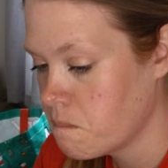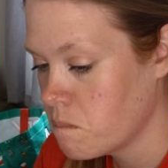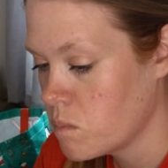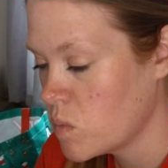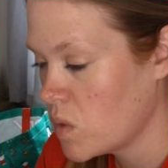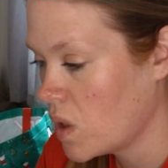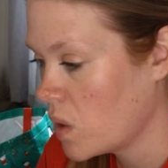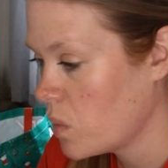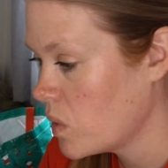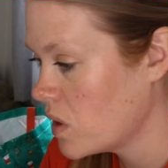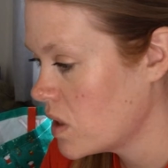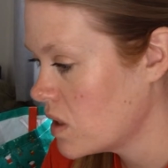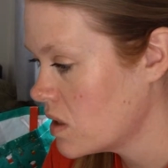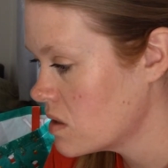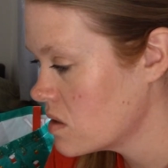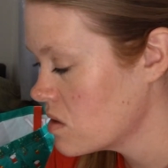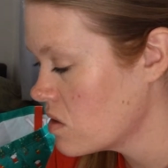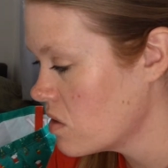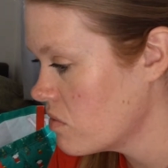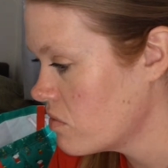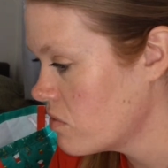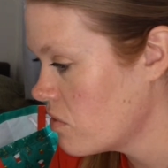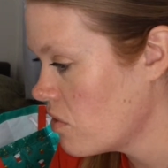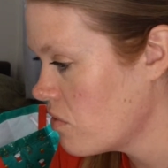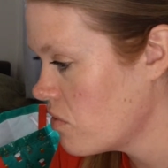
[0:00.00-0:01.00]
That one has
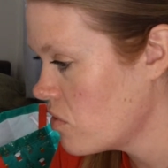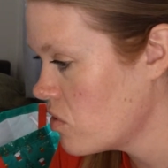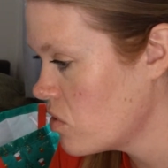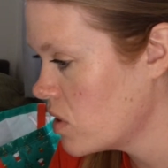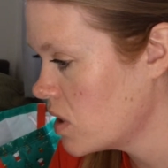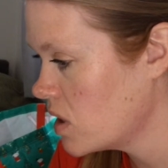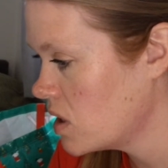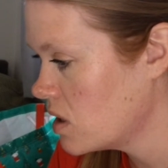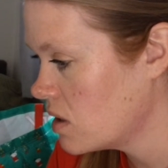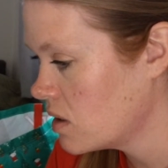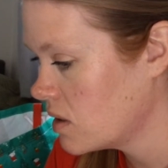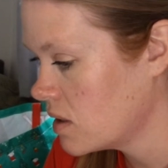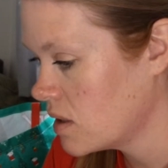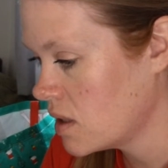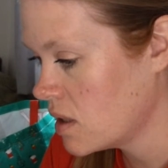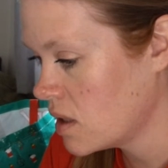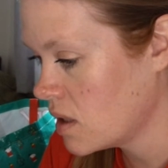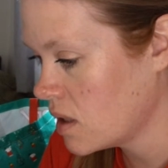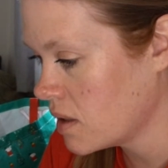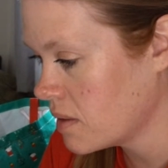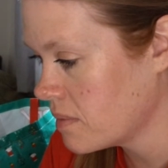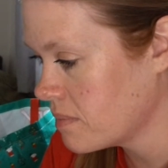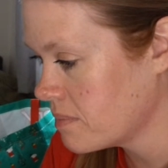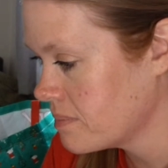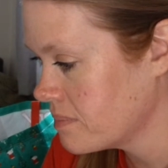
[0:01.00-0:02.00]
gone for
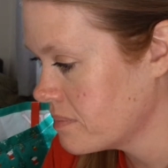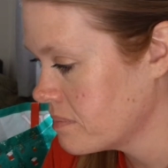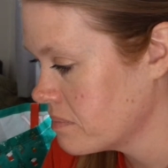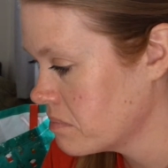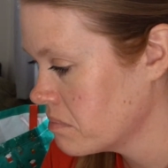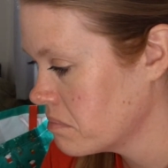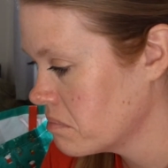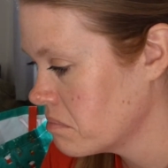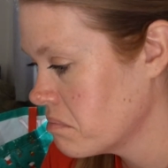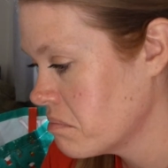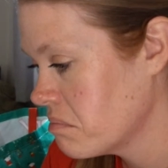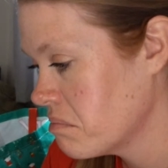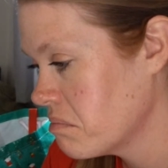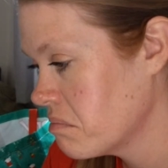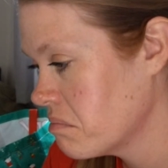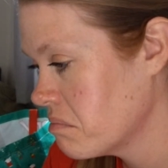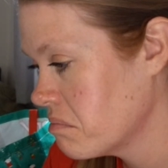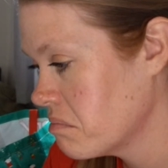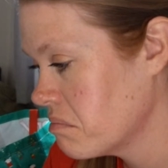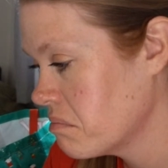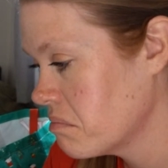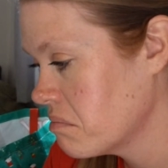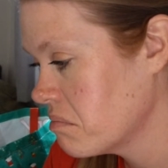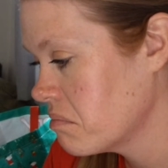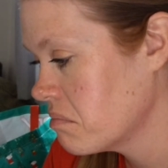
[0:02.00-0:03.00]
$14.99.
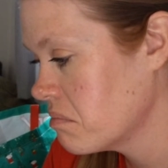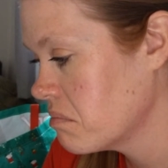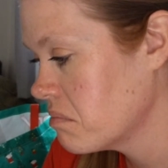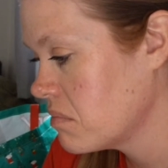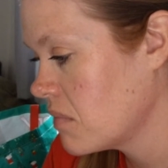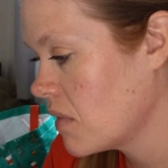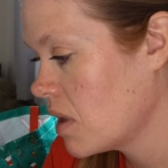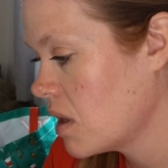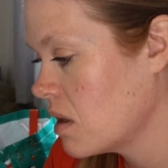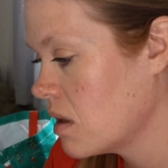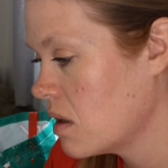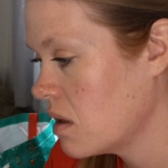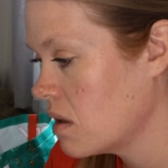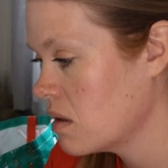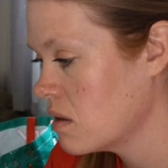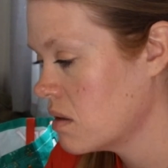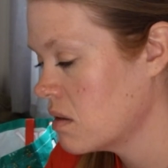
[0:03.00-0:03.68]
Yeah.